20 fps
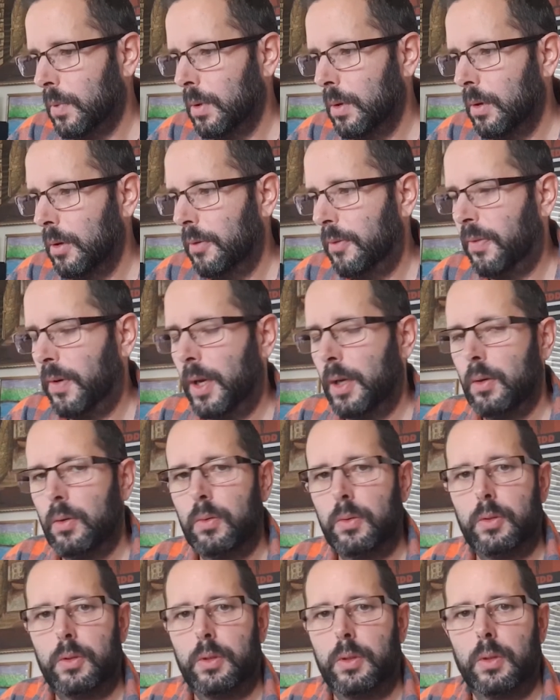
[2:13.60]

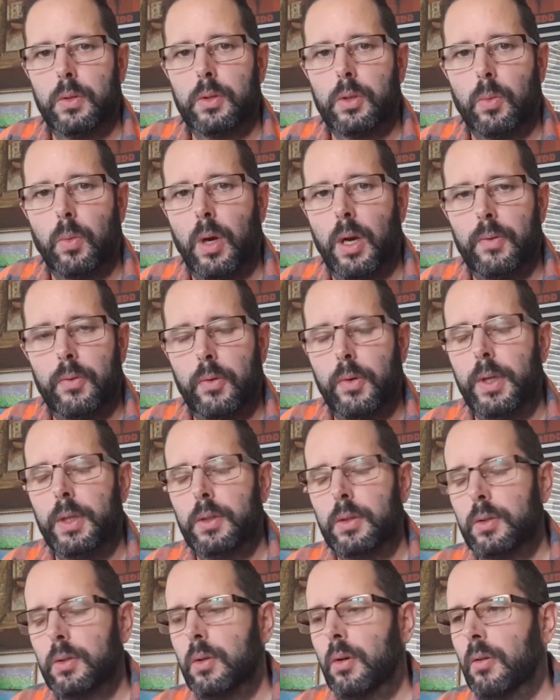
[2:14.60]
failed due to whatever
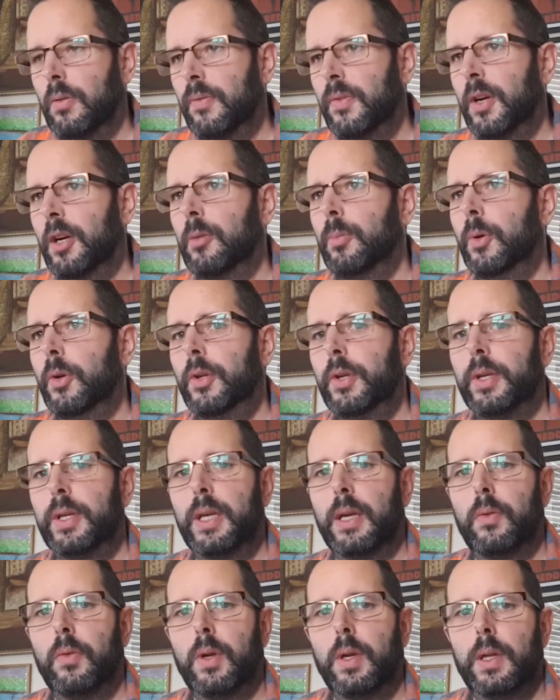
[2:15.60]
reasons, not failed but didn't
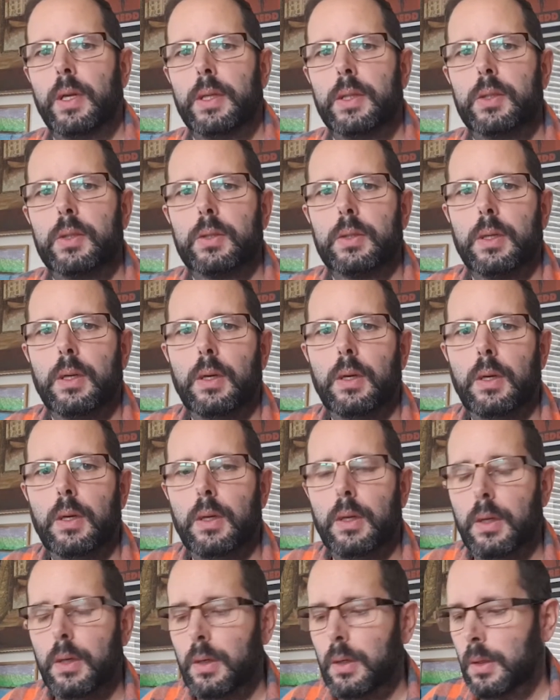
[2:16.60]
get released.
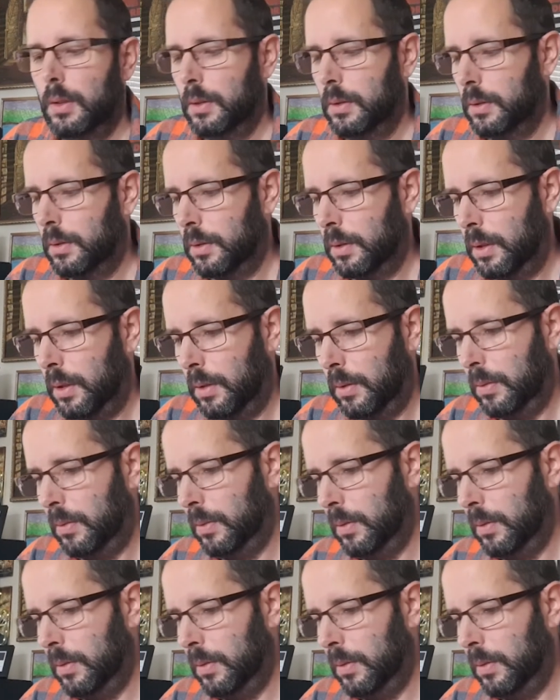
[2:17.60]
So